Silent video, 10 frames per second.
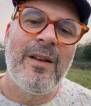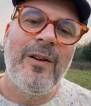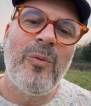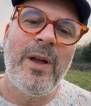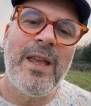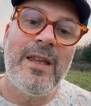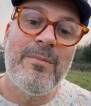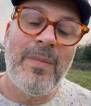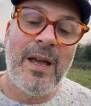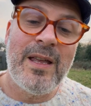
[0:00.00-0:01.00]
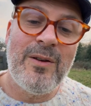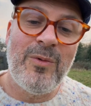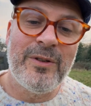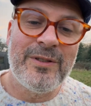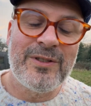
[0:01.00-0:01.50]
We may
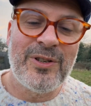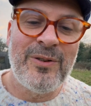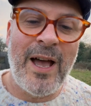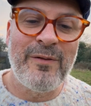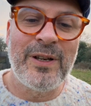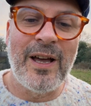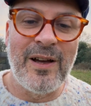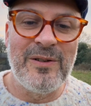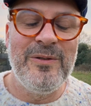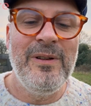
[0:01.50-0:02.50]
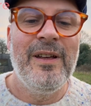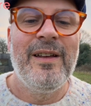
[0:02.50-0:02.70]
want to have a go